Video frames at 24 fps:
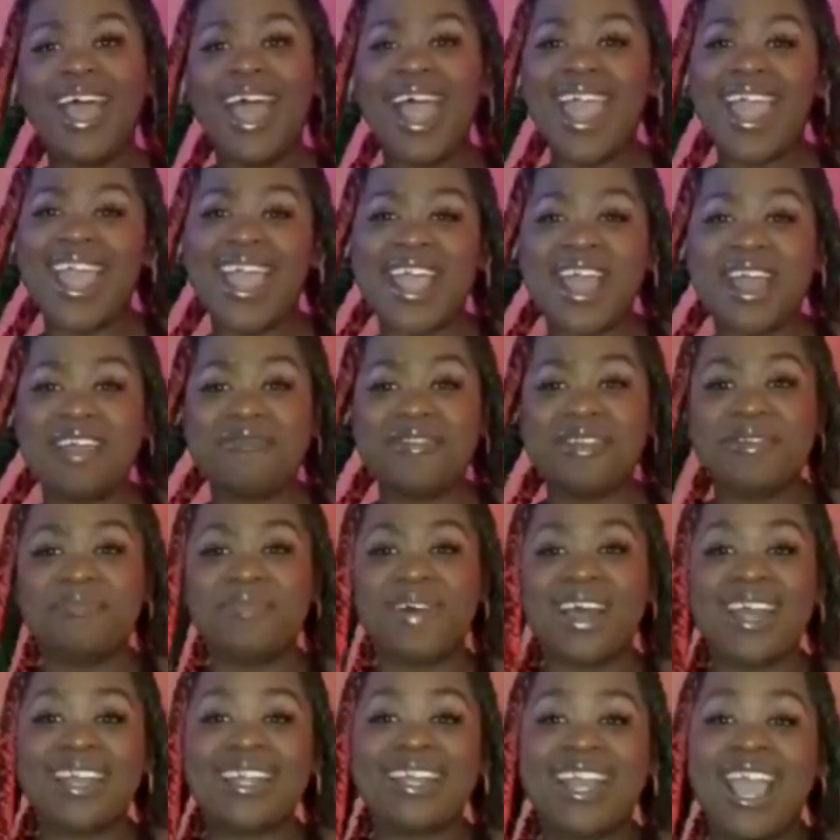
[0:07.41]
Hey
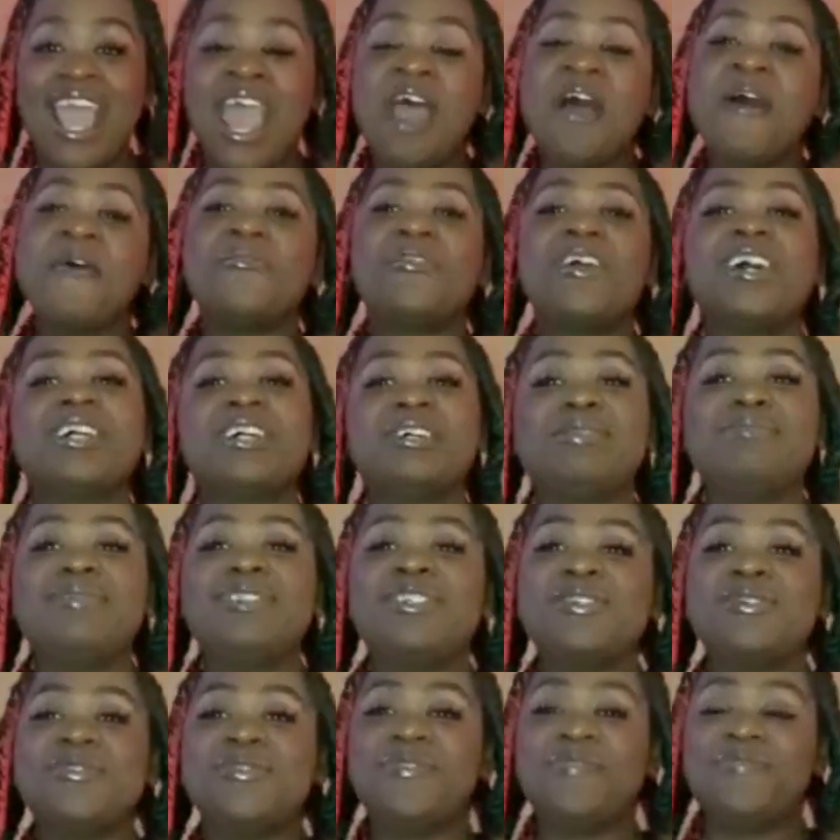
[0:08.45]
everybody, welcome
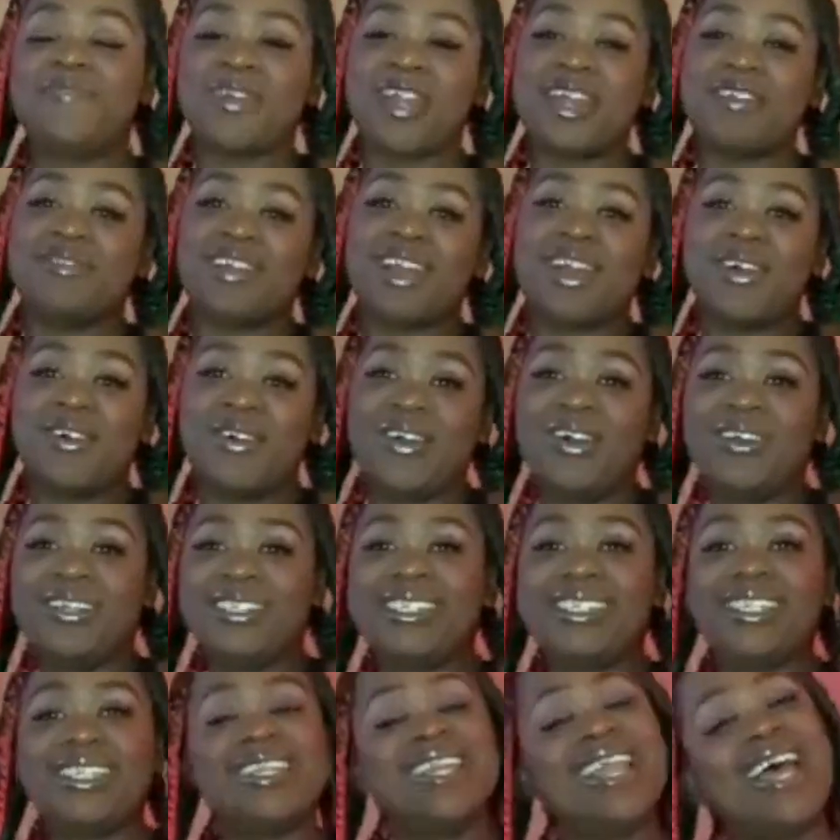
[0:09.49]
to
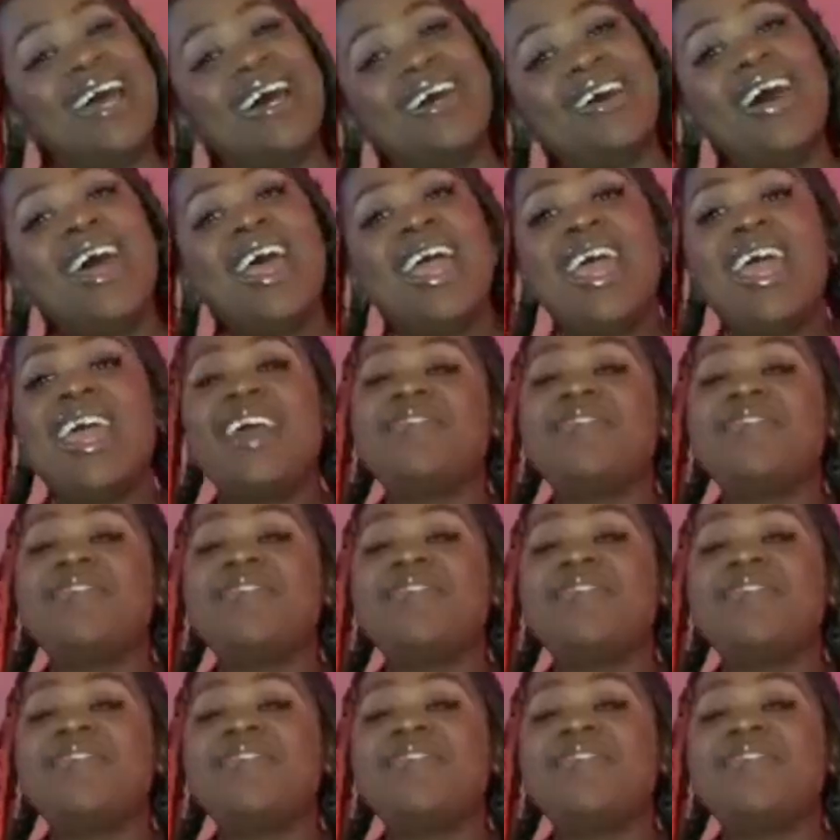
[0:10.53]
ForeverrCocoChenel.